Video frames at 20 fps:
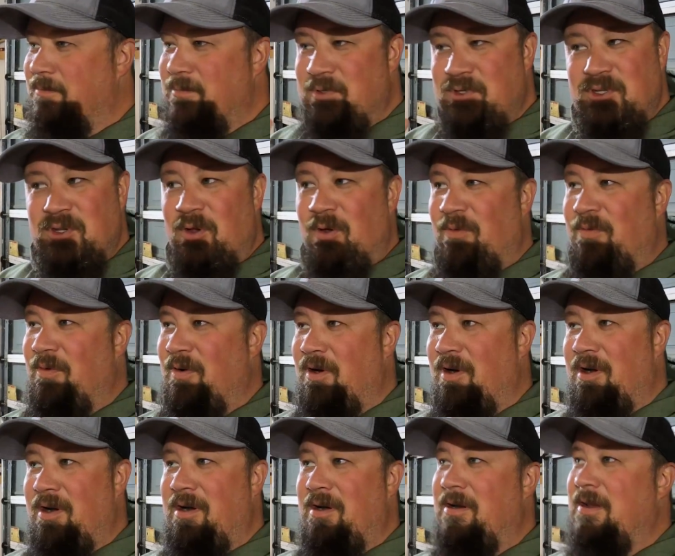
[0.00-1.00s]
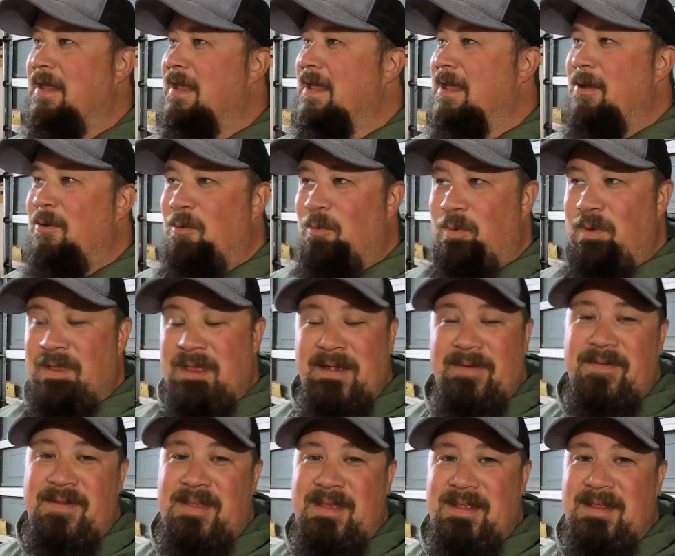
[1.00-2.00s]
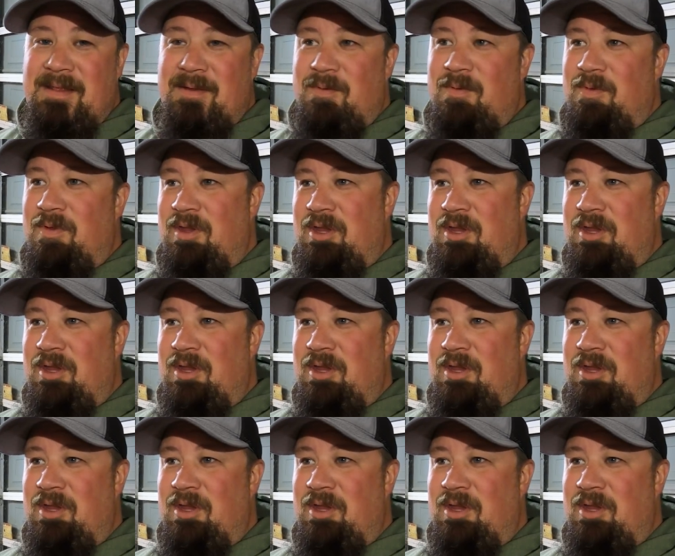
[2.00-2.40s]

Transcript: so far, with everything that,